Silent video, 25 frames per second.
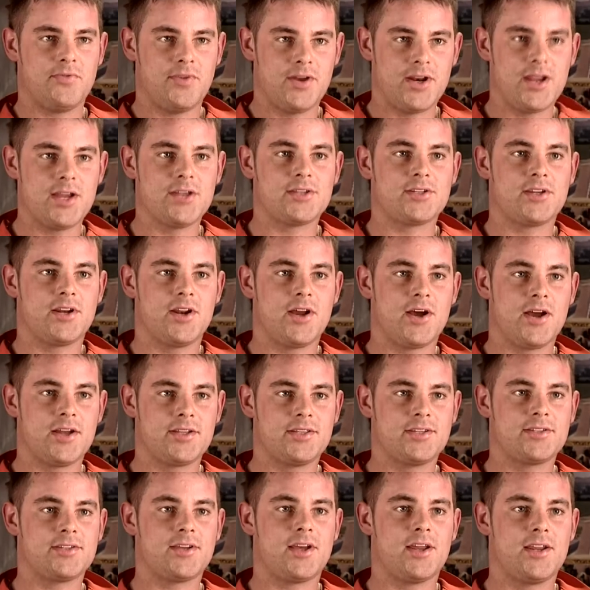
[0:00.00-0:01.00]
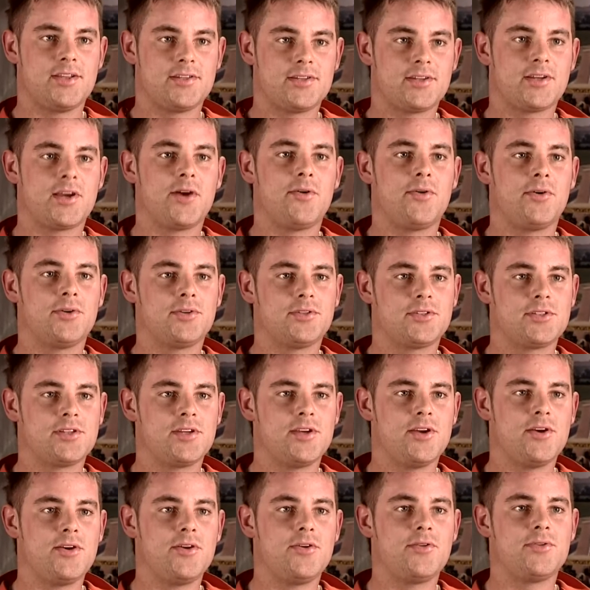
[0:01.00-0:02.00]
finished and I decided to go on
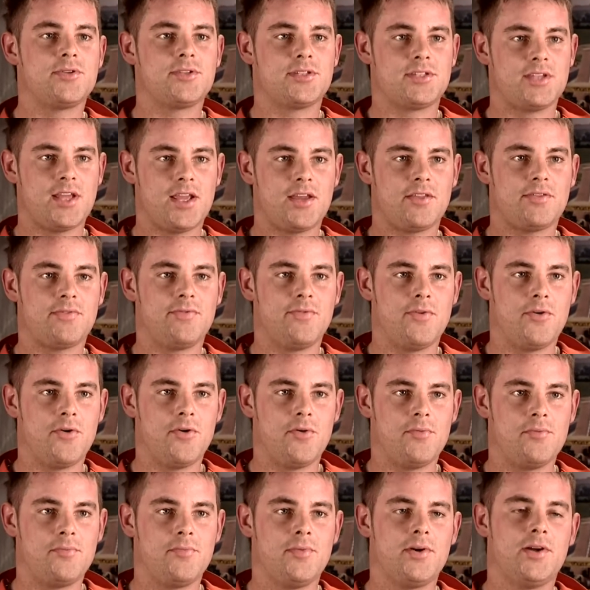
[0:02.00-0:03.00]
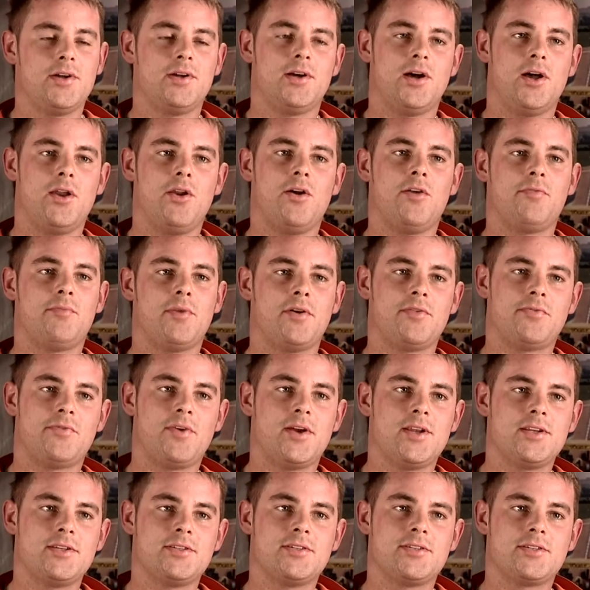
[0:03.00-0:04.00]
to sixth form, a lot of my
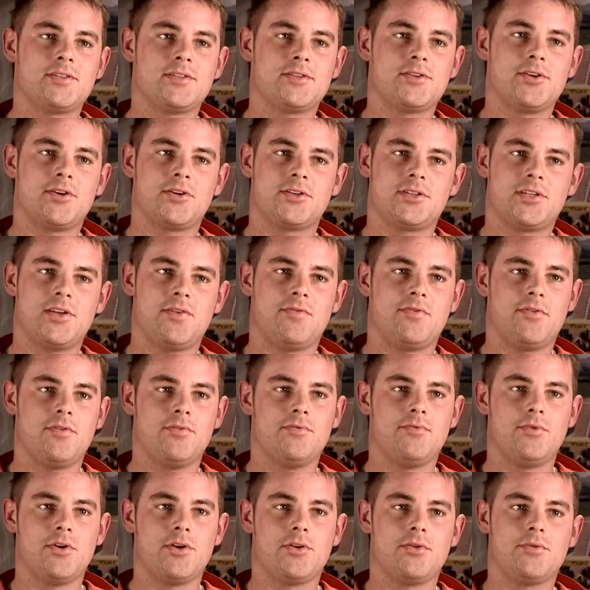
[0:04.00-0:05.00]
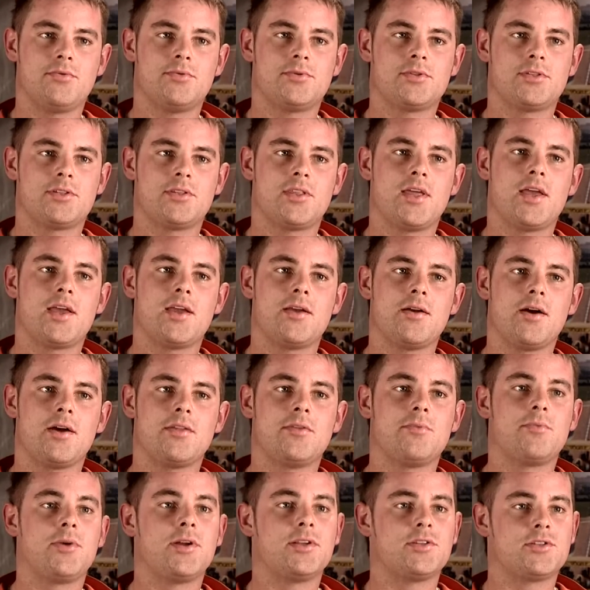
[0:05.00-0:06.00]
friends took different routes. They
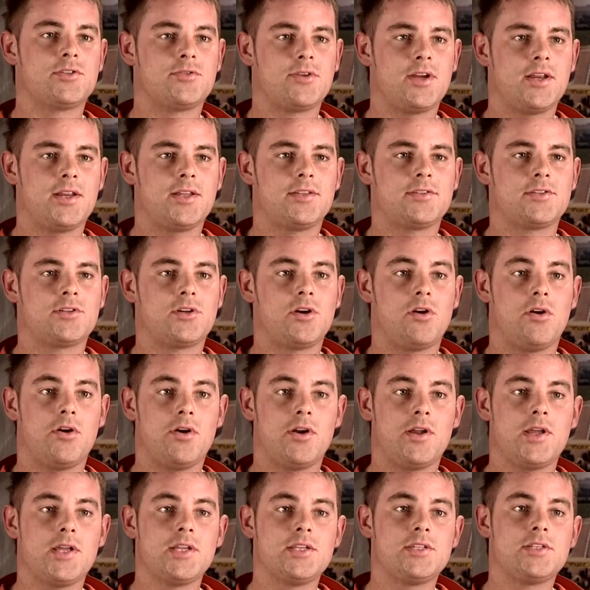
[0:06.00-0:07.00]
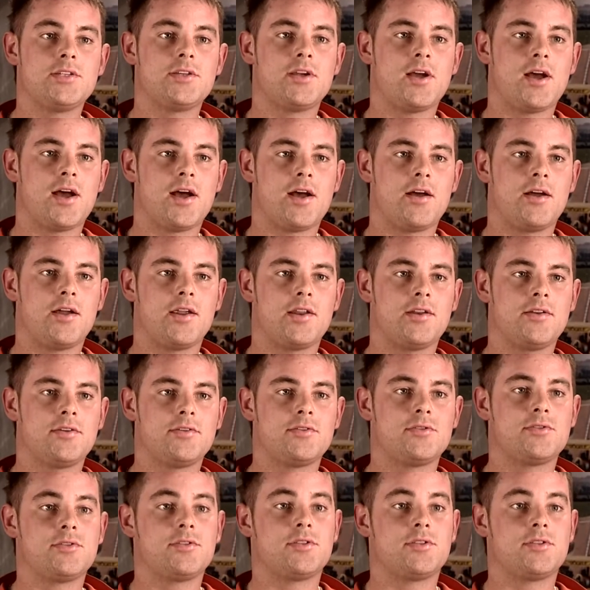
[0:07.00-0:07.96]
either went straight into college and